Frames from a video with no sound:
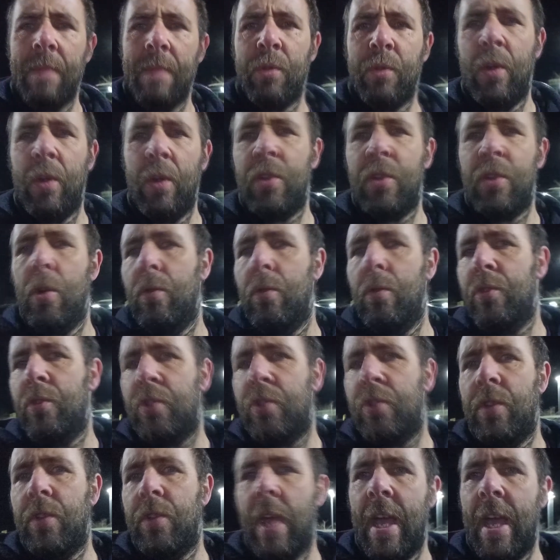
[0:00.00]
So I
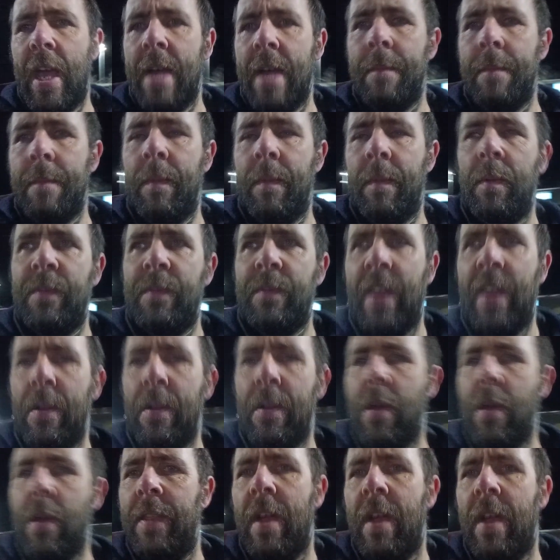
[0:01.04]
chose, I was flying
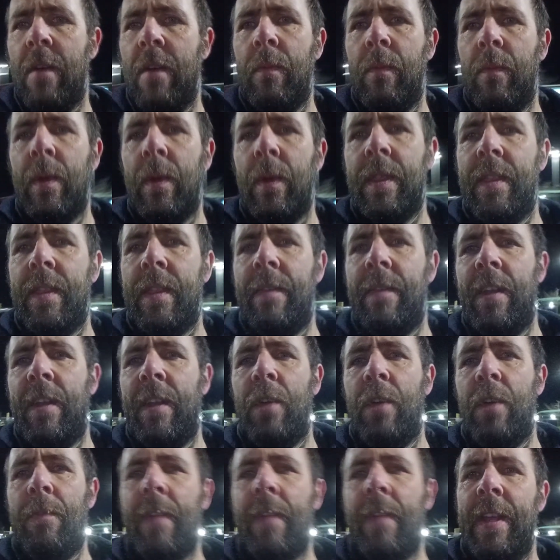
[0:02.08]
around there with the
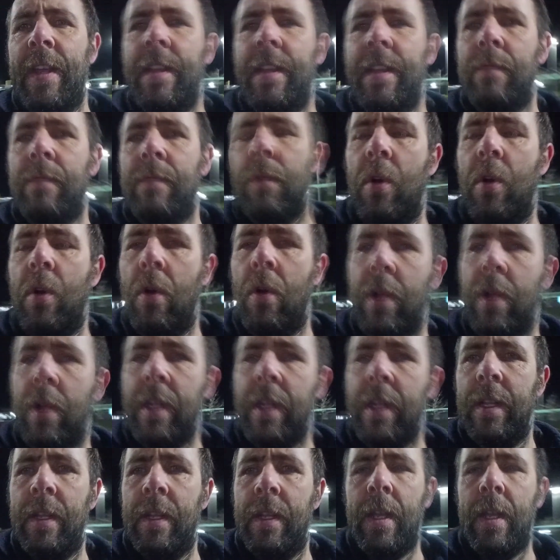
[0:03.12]
video feed
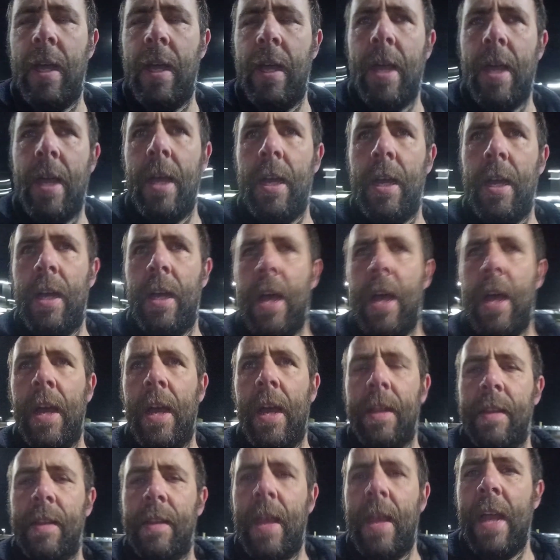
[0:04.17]
recording
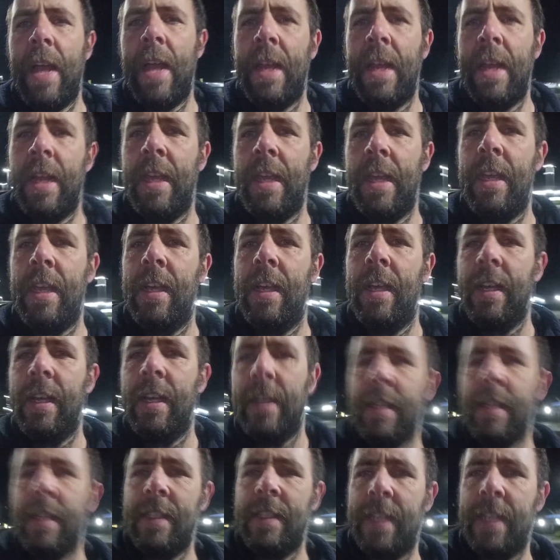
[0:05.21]
at 1080
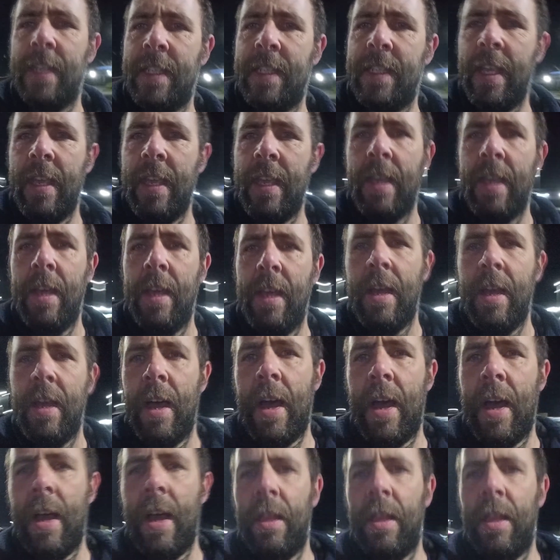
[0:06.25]
60
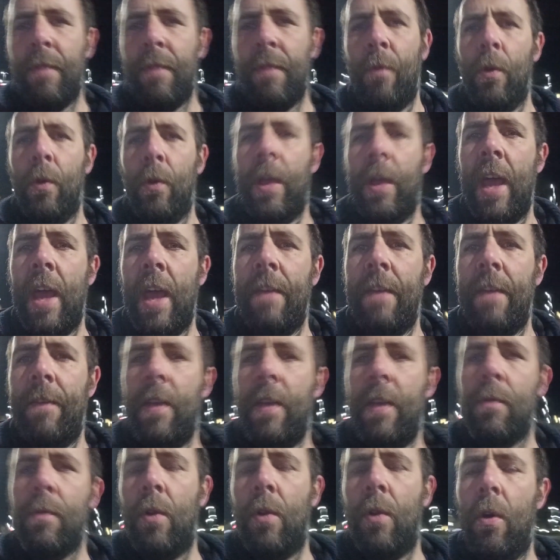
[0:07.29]
and the 4K
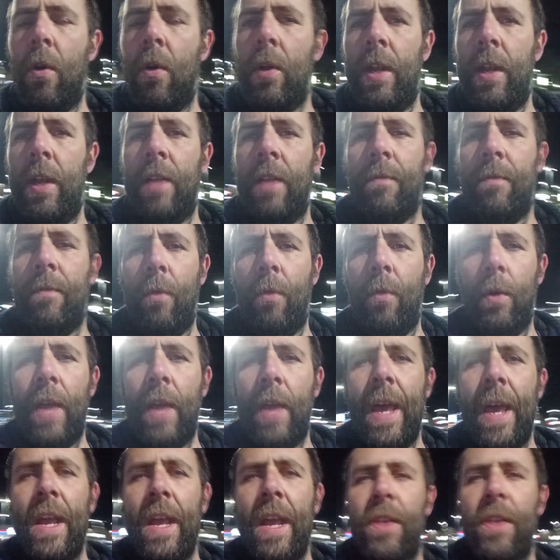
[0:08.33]
feed recording at
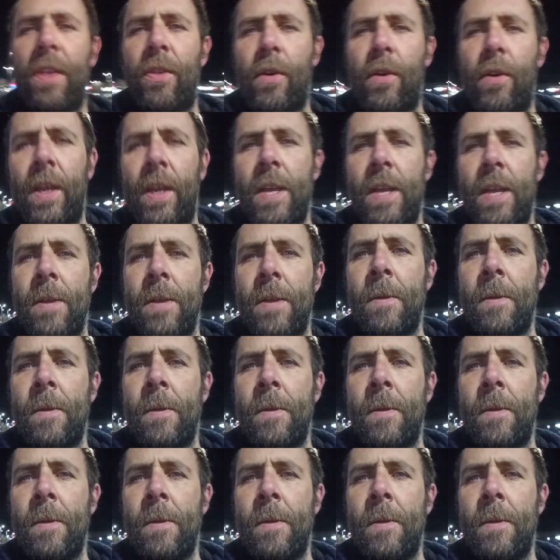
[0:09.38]
4K 30.